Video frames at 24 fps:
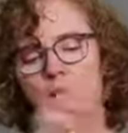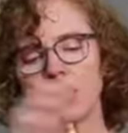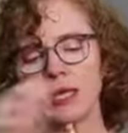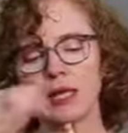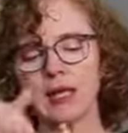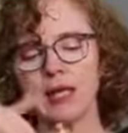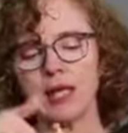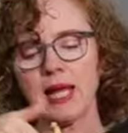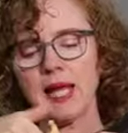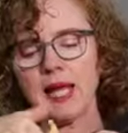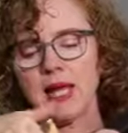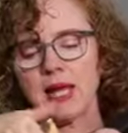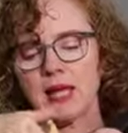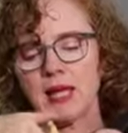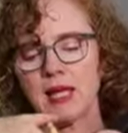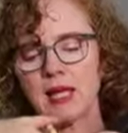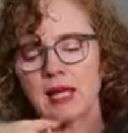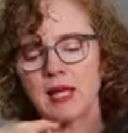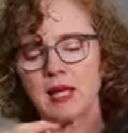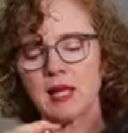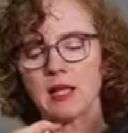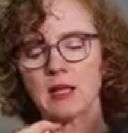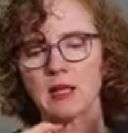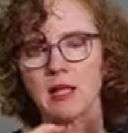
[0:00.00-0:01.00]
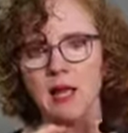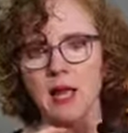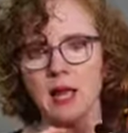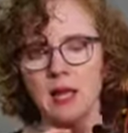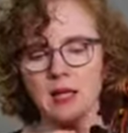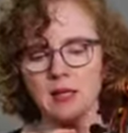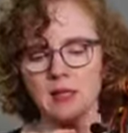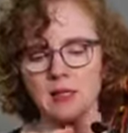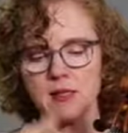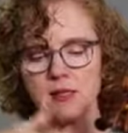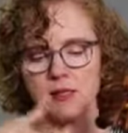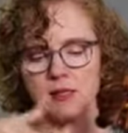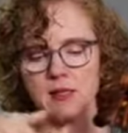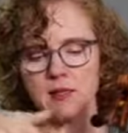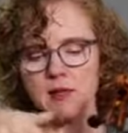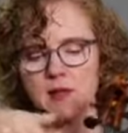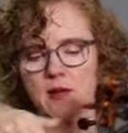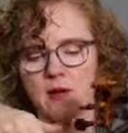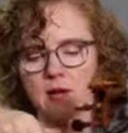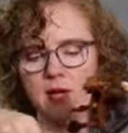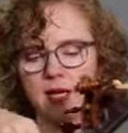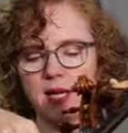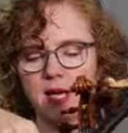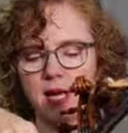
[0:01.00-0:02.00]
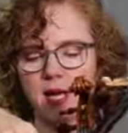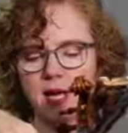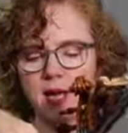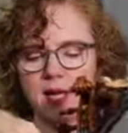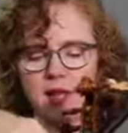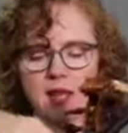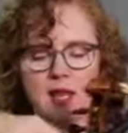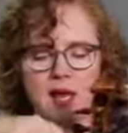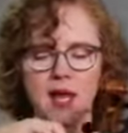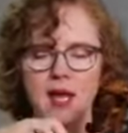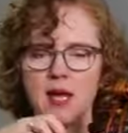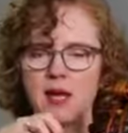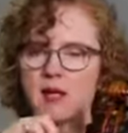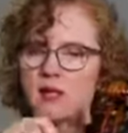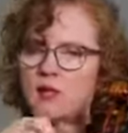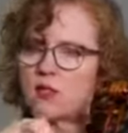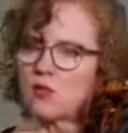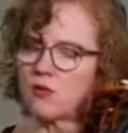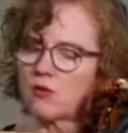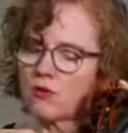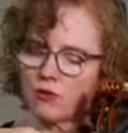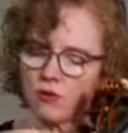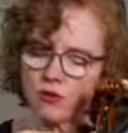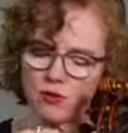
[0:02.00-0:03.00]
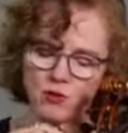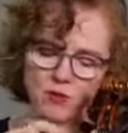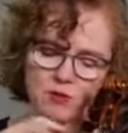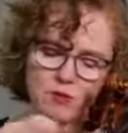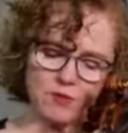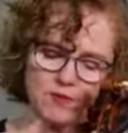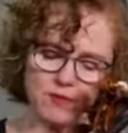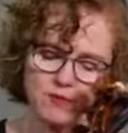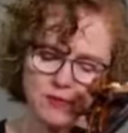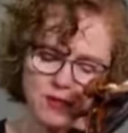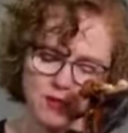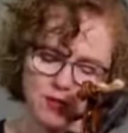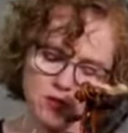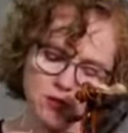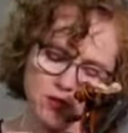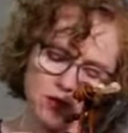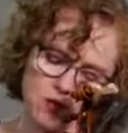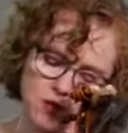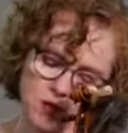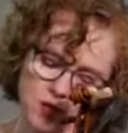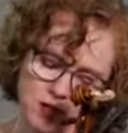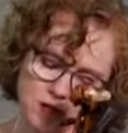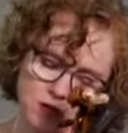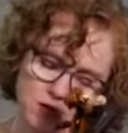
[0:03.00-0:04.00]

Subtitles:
lengthen the legs, all right? And they screw and